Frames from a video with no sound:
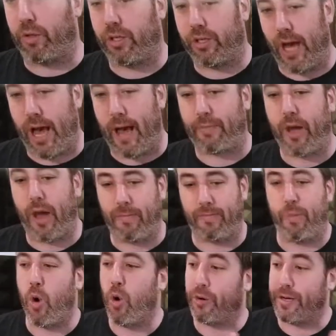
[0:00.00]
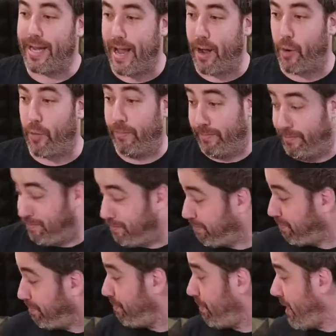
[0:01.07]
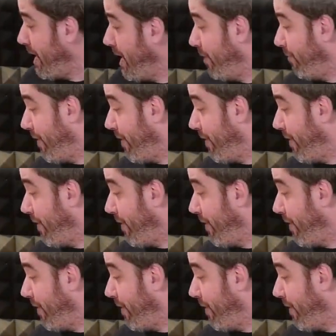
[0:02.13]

will stop pouring out. And